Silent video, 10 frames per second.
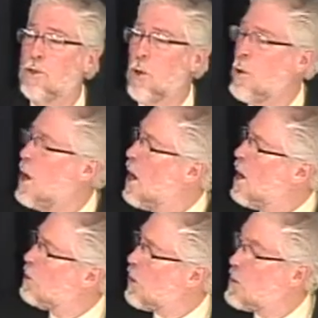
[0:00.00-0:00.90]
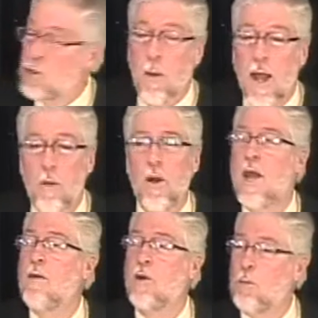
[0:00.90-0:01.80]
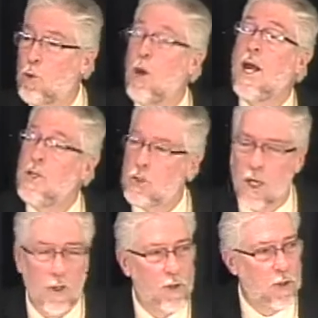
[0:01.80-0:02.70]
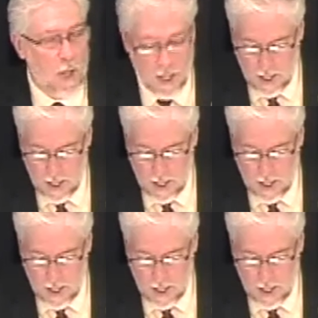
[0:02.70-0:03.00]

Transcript: So from this man, we have a priceless